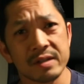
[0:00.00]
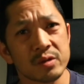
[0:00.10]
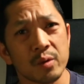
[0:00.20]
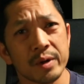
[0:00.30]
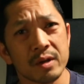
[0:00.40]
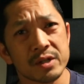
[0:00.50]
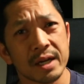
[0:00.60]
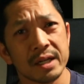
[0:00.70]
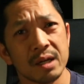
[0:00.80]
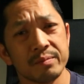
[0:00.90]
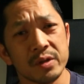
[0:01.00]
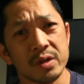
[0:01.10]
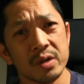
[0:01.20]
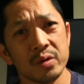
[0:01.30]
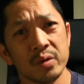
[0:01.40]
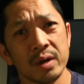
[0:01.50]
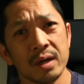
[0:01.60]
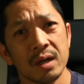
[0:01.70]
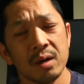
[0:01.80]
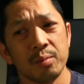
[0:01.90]
That's what we all signed up to do.
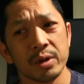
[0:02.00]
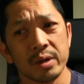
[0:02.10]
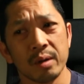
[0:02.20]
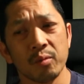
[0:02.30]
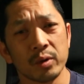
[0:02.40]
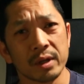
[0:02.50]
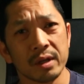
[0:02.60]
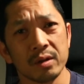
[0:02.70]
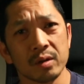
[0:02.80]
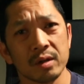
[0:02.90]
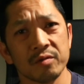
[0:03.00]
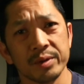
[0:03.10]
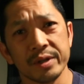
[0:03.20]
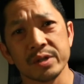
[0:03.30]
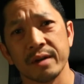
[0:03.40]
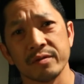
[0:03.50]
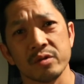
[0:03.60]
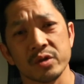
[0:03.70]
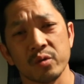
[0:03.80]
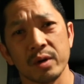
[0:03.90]
But the number one killer of police
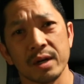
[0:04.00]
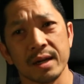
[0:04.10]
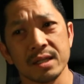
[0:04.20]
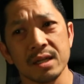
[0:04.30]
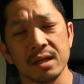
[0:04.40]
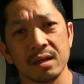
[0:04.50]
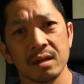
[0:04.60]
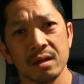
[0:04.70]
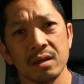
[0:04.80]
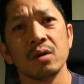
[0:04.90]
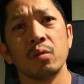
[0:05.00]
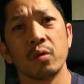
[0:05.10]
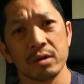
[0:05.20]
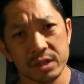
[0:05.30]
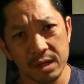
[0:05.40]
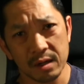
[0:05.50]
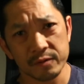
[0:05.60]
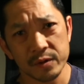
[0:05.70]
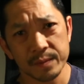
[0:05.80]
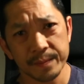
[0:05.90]
officers in 2019 were
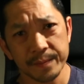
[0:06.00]
ourselves.